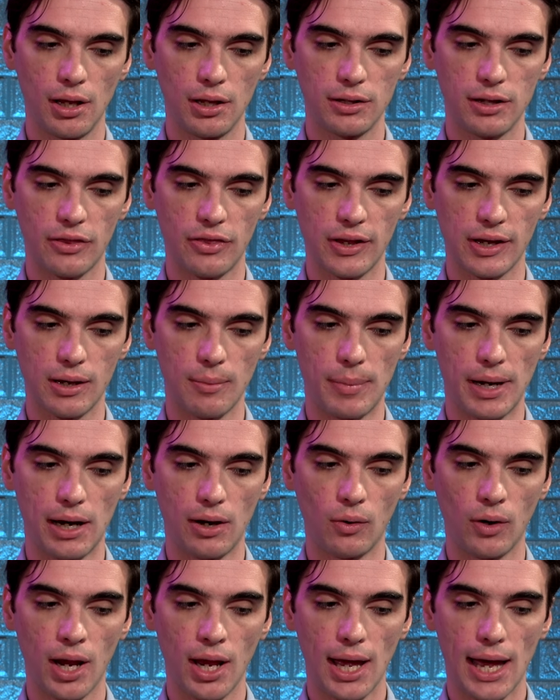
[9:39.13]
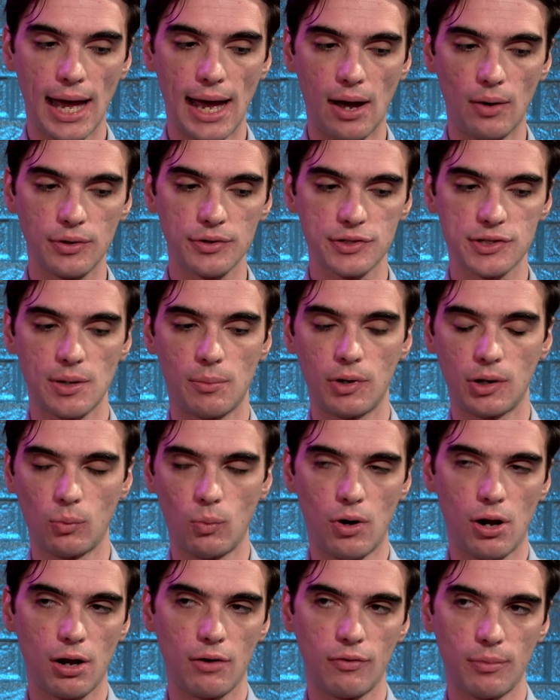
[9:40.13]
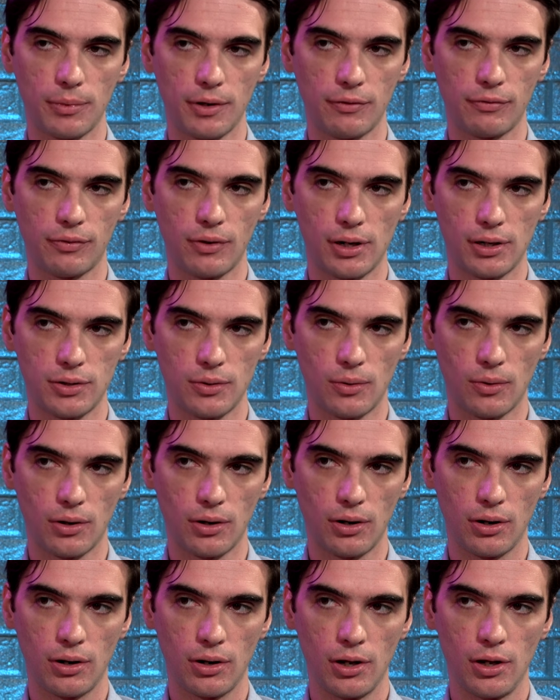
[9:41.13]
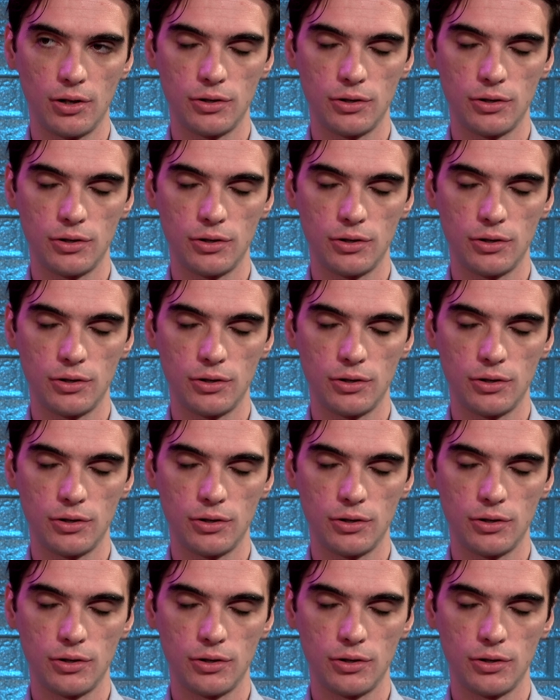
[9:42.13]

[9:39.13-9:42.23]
to think about how does someone walk from their front door